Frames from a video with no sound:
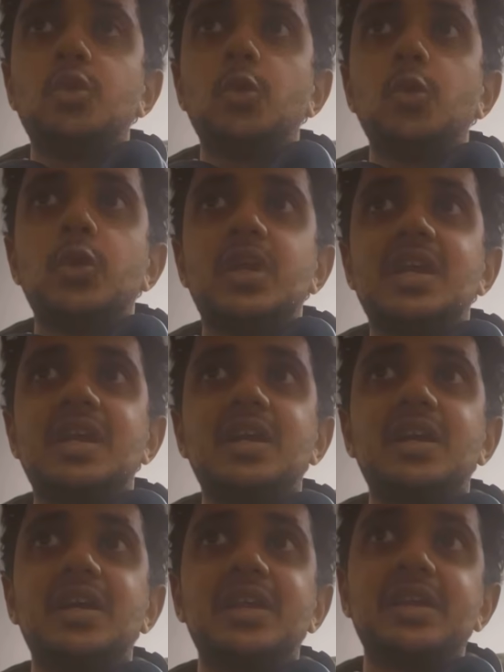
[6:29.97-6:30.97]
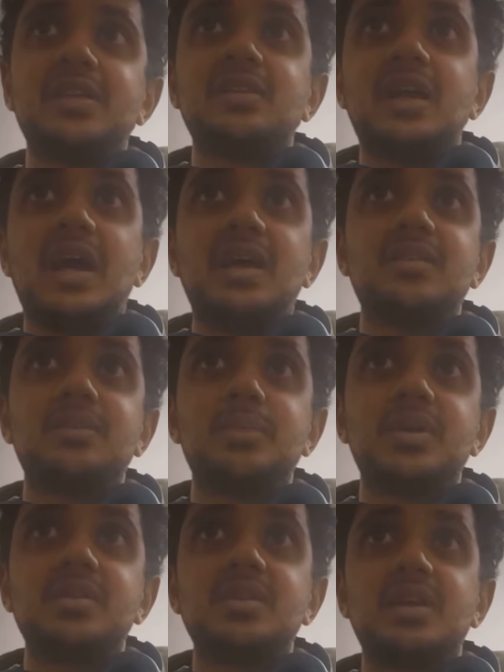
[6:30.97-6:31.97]
to increase as
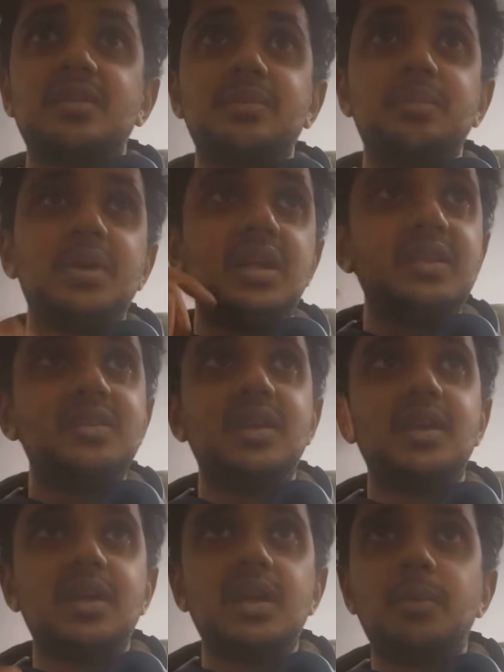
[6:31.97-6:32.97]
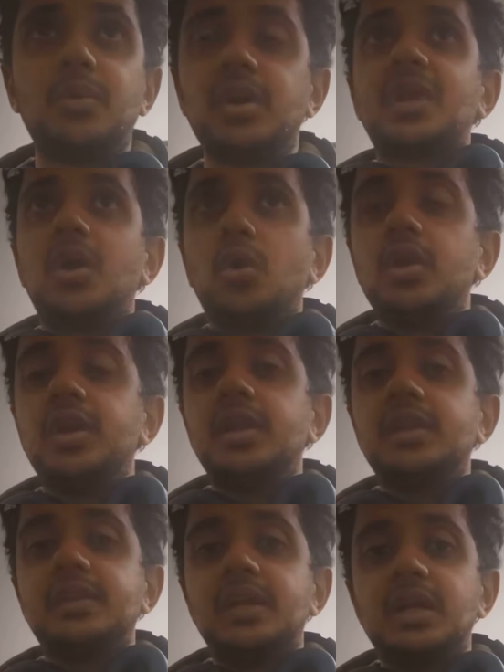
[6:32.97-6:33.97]
much as me thinking about. I
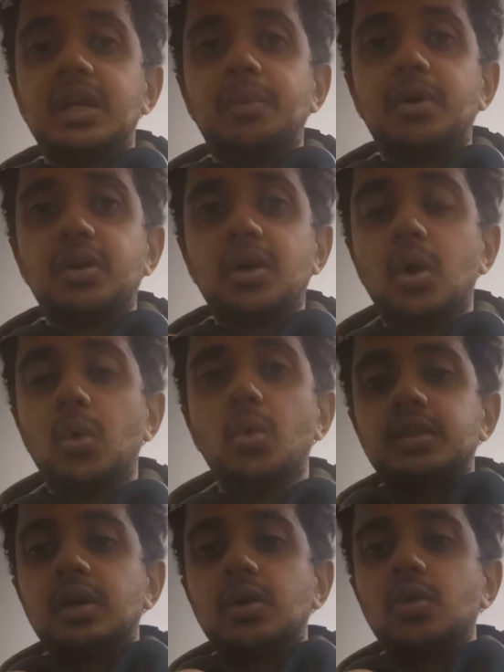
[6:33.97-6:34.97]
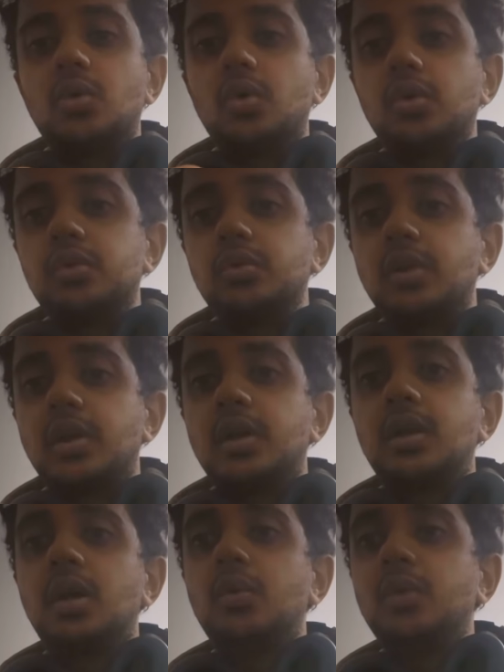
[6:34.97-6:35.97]
already think about how the code should
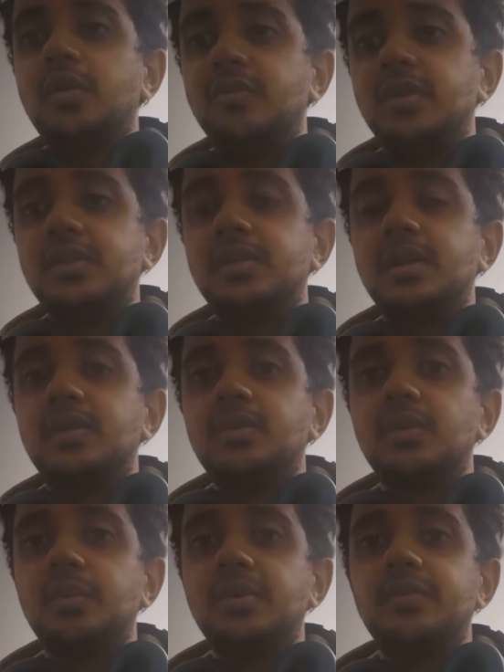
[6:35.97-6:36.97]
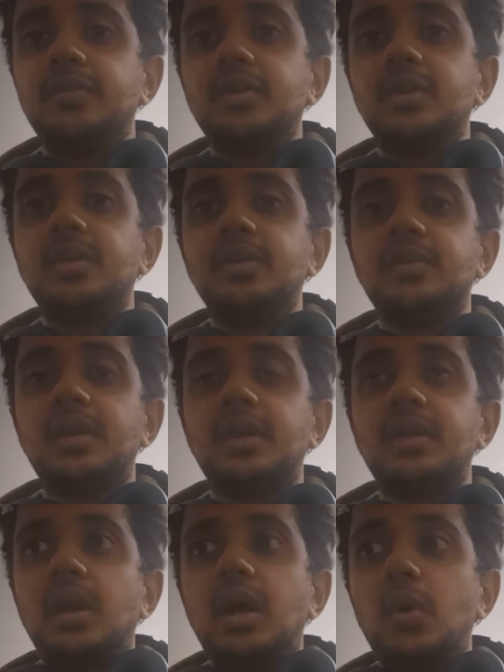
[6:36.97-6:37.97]
run, how everything should be designed,
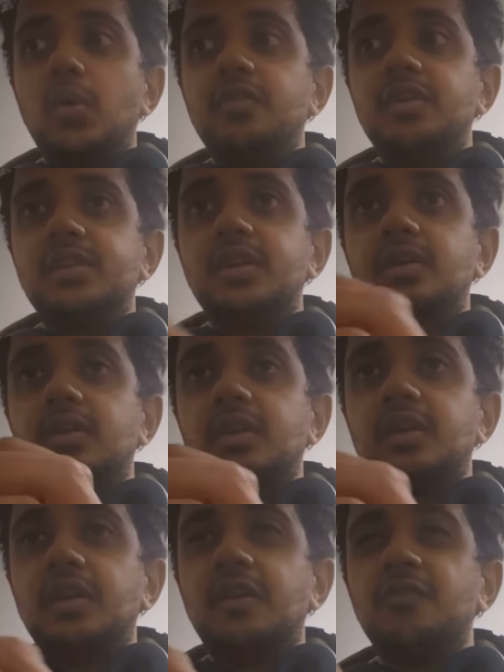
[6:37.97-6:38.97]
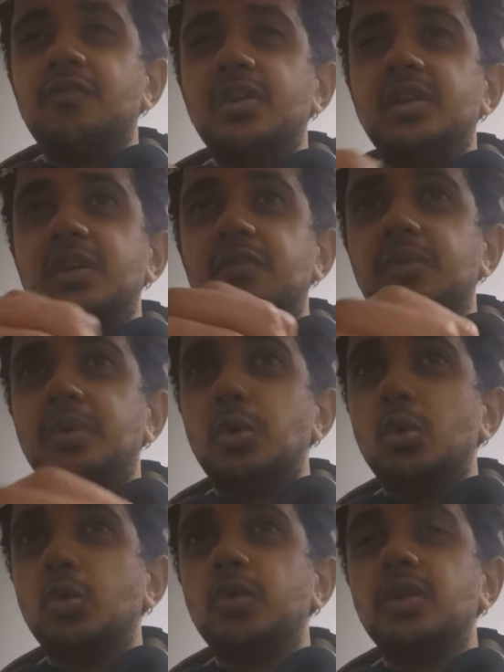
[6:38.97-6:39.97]
how everything from the
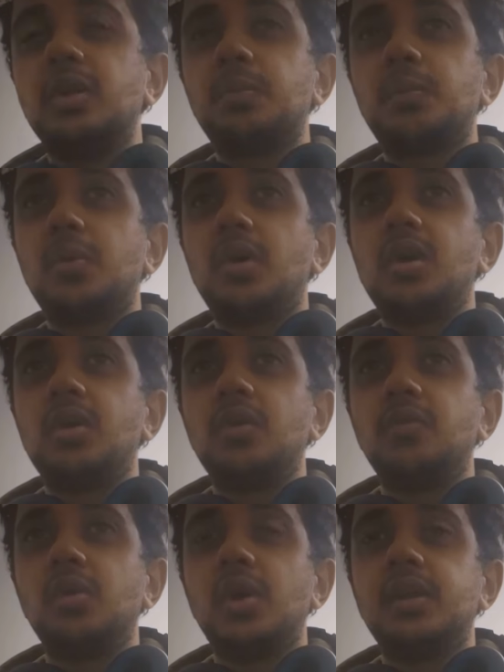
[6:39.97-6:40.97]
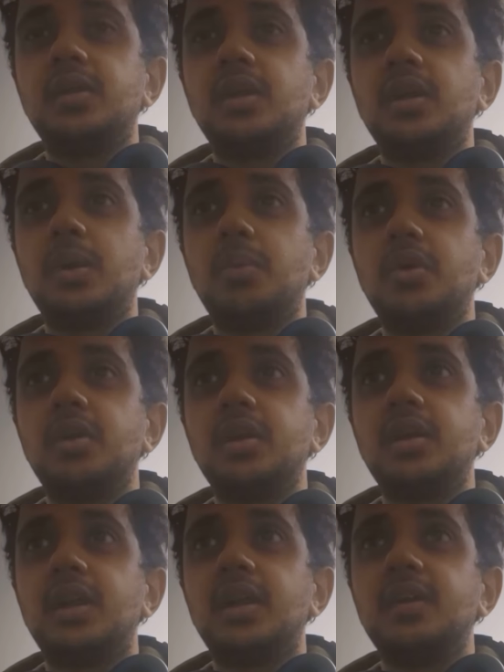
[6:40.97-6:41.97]
user point of view. I think about
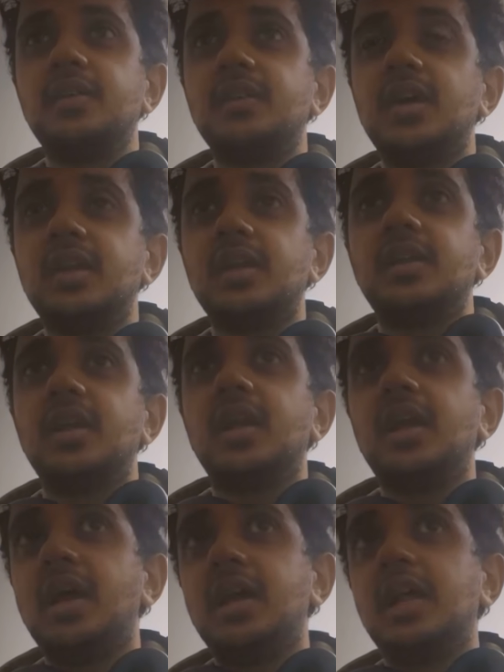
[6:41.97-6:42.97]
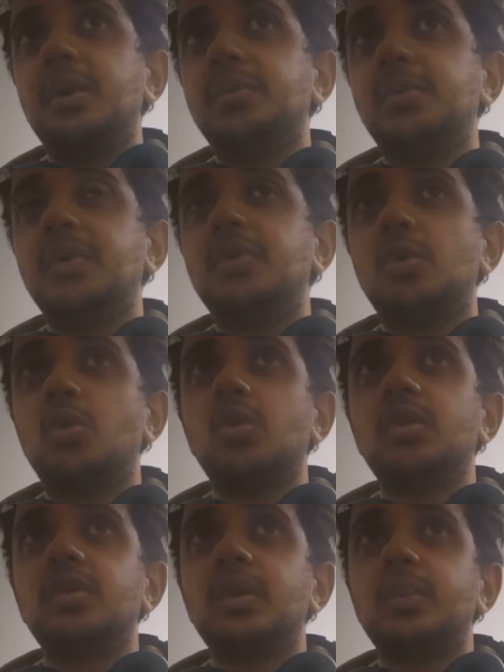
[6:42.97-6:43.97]
it and I design, and then AI helps me to
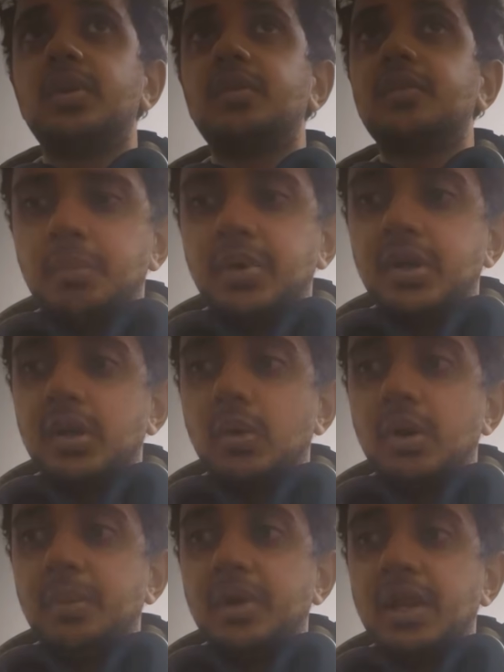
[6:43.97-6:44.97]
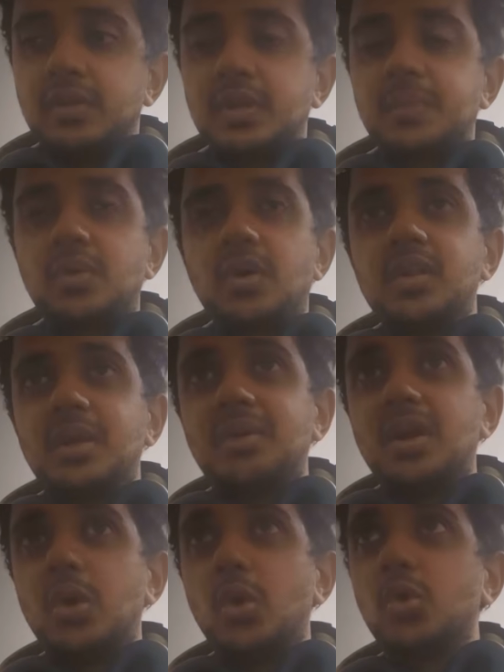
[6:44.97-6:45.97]
code snippet. But now I'm on some concept
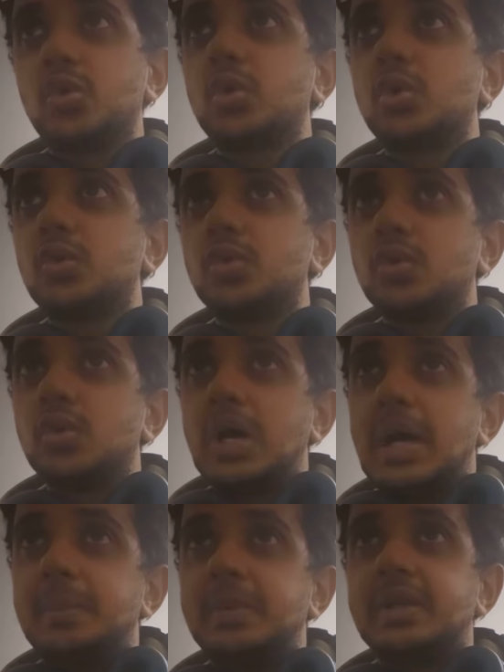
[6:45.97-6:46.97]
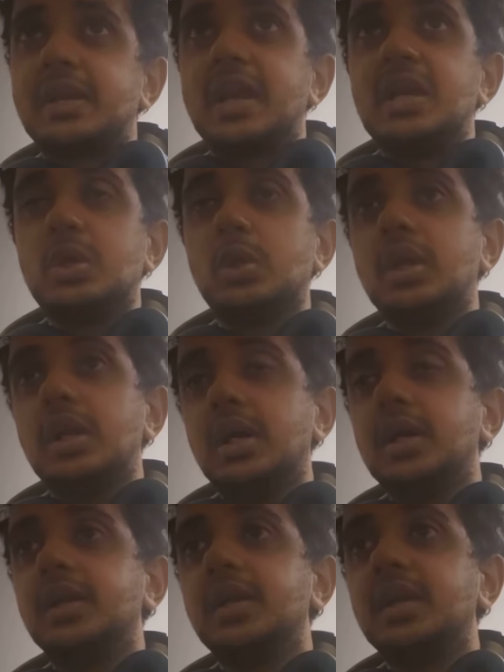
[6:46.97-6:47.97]
I don't know, so I'm trying to
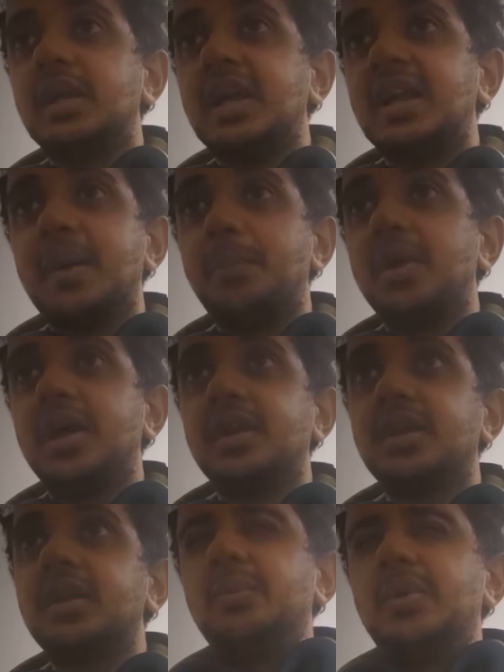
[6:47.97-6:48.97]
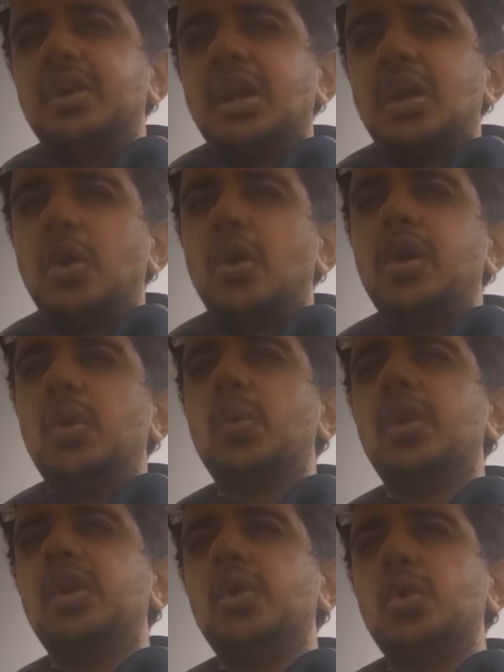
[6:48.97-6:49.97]
learn it and apply it. Bit annoying
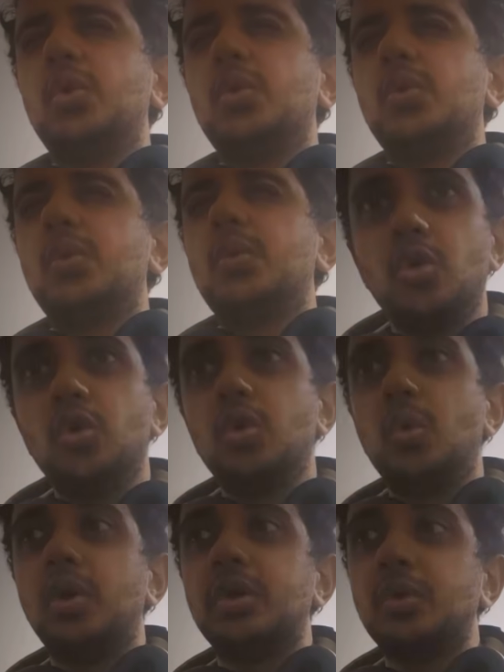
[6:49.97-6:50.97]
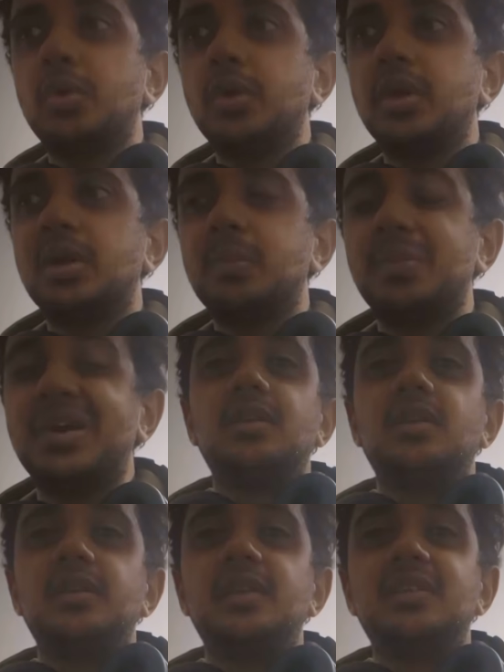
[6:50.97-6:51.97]
when you don't know what you're doing.
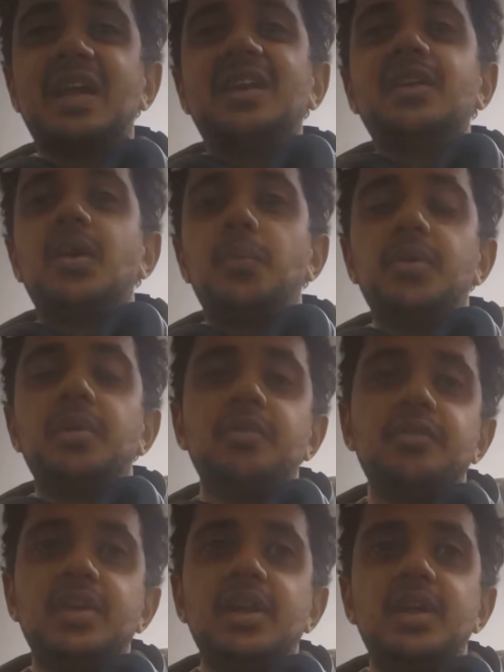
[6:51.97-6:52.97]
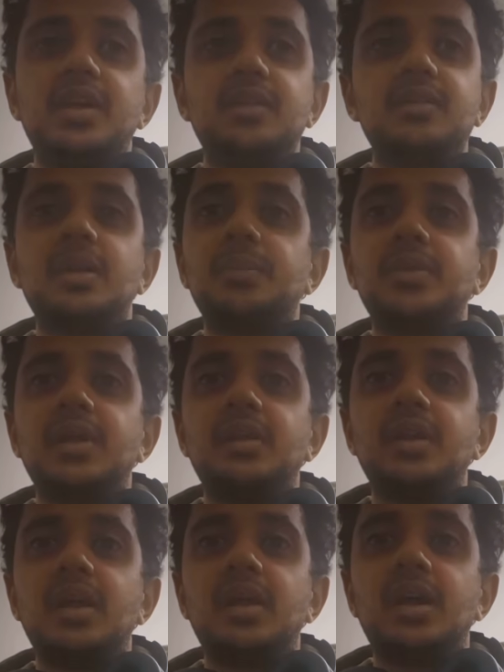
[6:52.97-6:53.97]
So this uncomfortable feeling is something
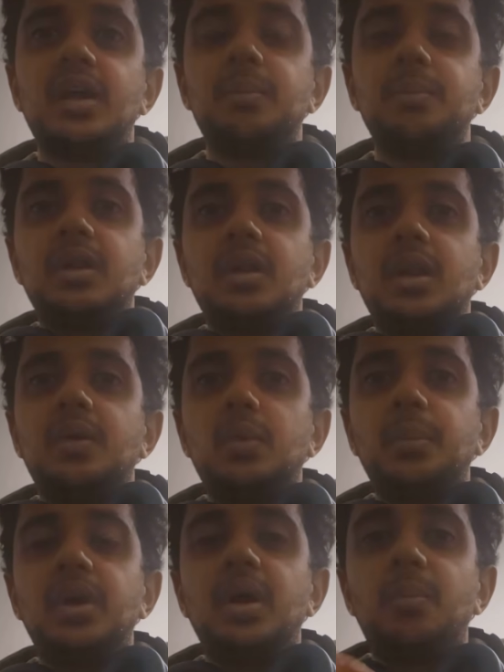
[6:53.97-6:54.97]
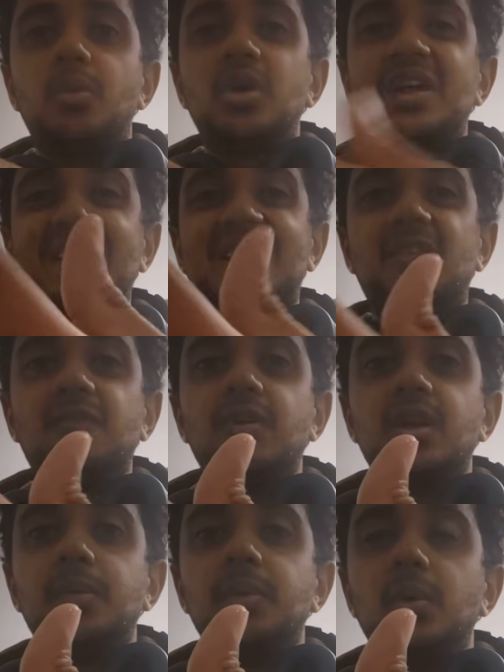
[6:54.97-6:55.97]
that I am trying to become more
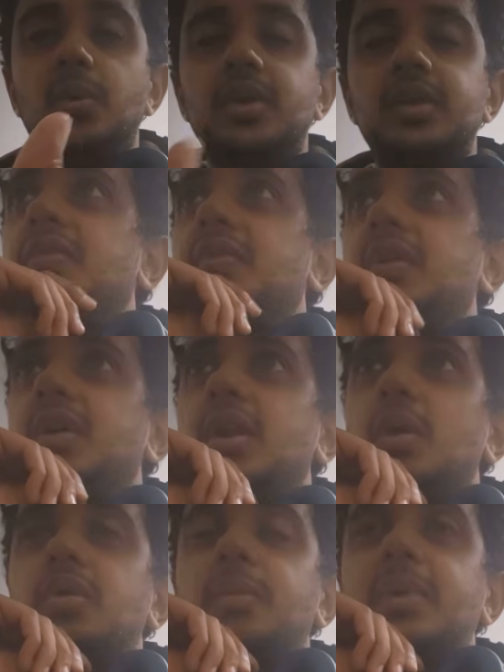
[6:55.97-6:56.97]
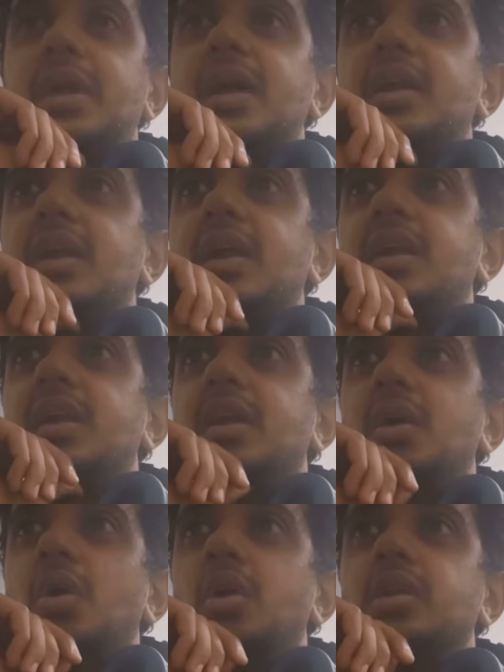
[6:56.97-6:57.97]
comfortable with. Figured out a plan and
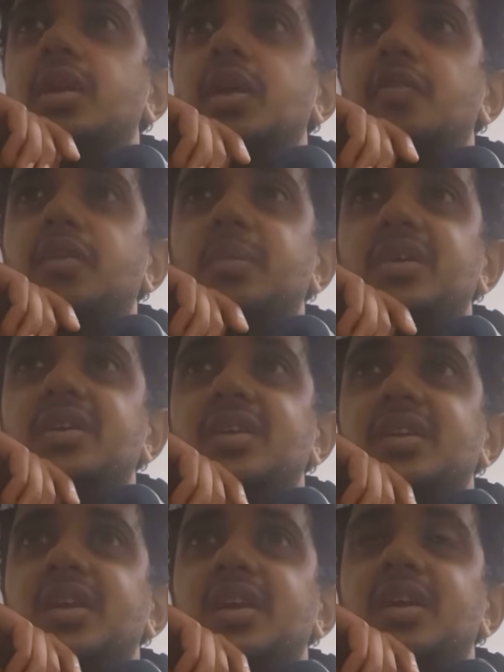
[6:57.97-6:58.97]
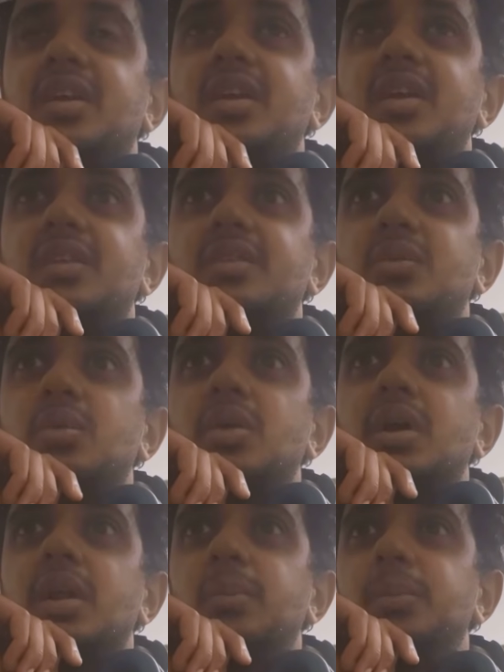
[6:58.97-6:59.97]
all the information that it needs to
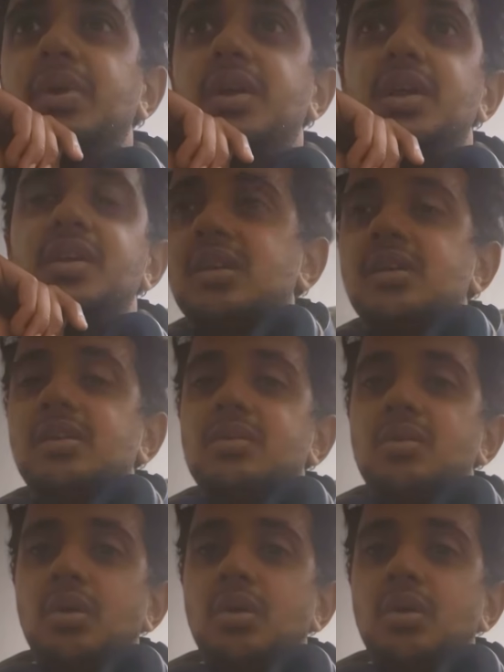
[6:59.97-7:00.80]
help me teach. It's